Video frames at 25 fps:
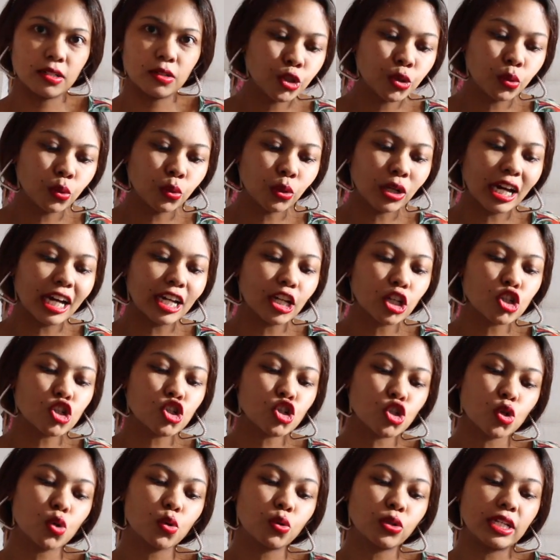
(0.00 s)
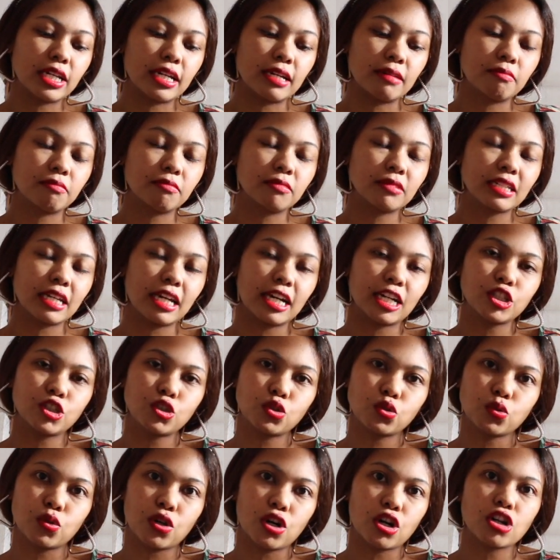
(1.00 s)
You gotta show them
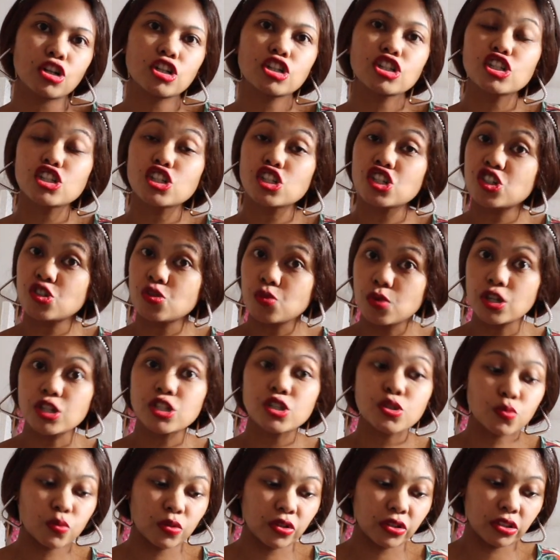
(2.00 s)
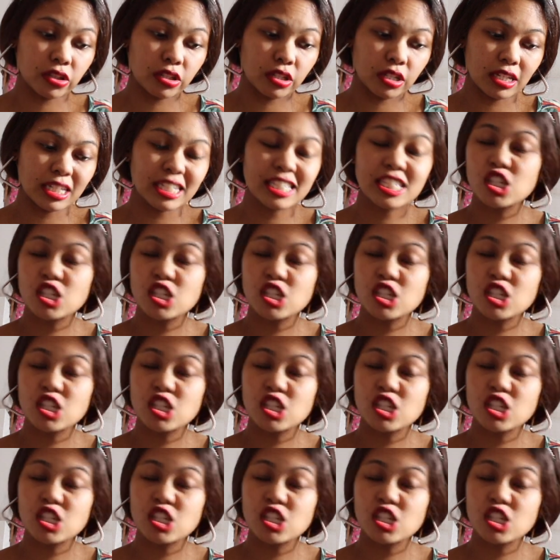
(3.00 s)
that you are trustworthy.